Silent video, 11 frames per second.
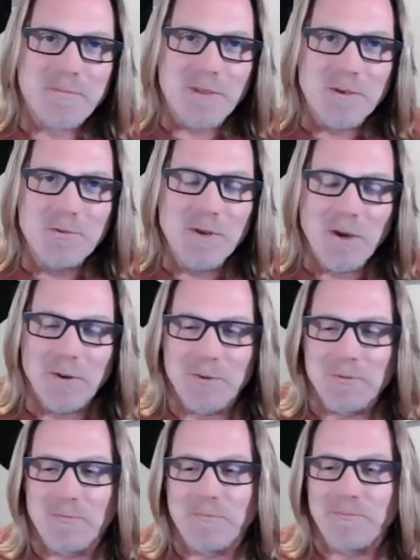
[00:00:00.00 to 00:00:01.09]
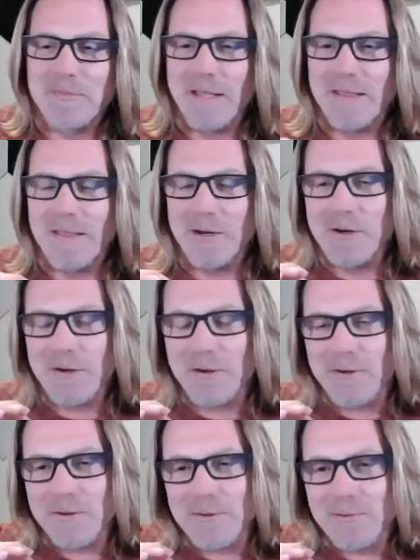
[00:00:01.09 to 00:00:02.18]
you know that there are
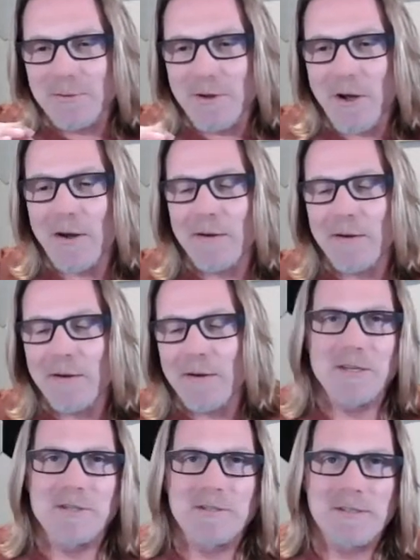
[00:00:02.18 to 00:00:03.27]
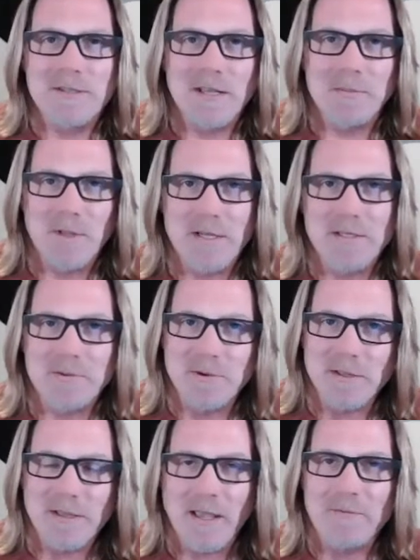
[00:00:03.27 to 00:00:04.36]
conversations that take place
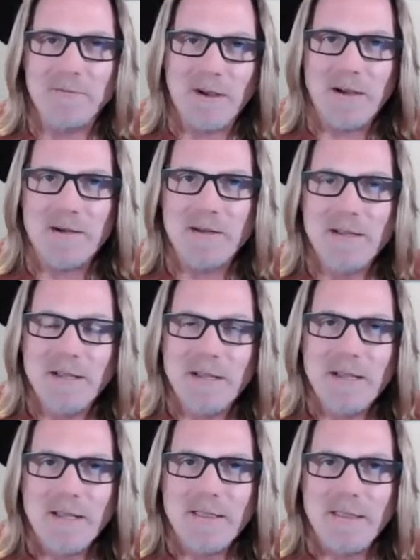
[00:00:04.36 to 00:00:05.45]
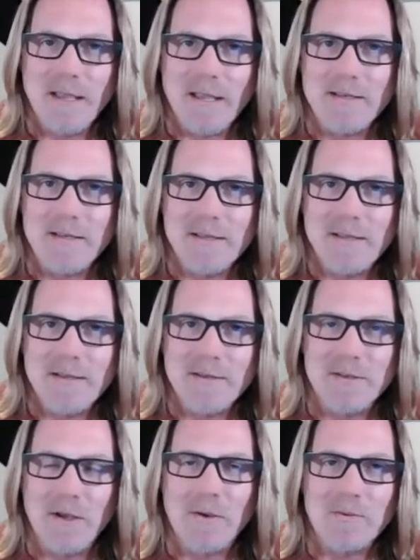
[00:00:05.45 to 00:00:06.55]
around the campfire that
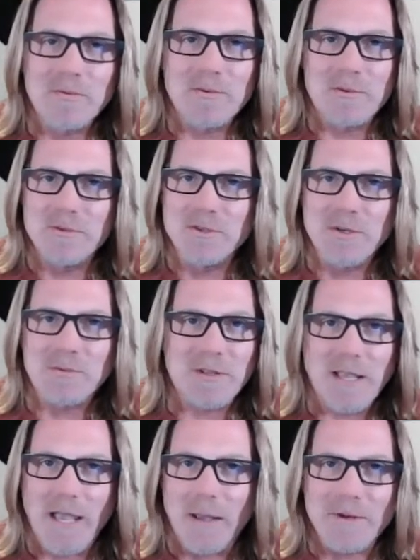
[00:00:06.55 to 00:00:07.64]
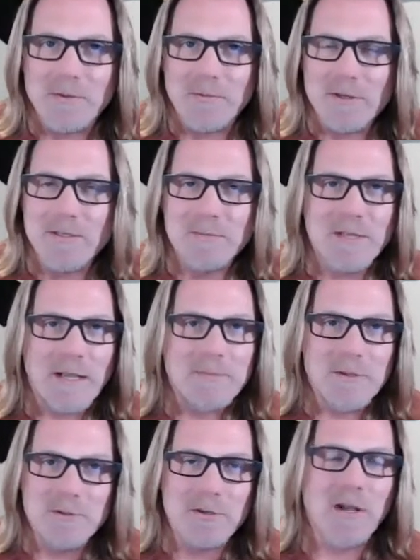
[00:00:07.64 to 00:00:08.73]
don't generally happen anywhere. And sometimes
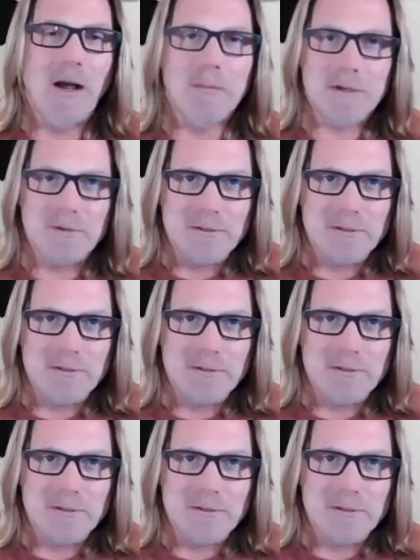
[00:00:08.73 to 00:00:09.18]
those are comical,